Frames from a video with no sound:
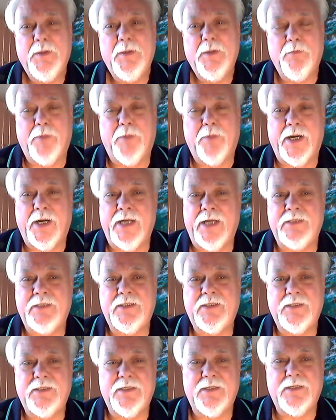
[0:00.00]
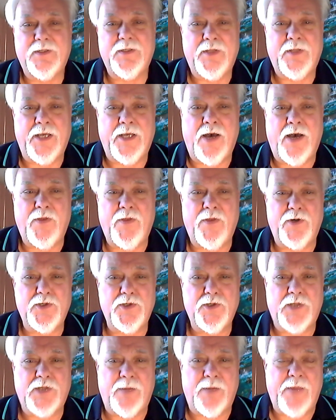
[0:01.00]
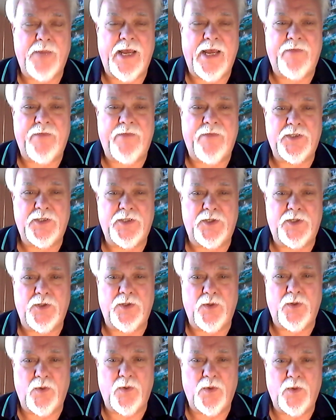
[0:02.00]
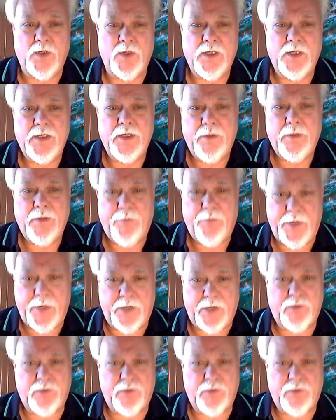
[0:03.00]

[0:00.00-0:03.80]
but the others I'm having to pick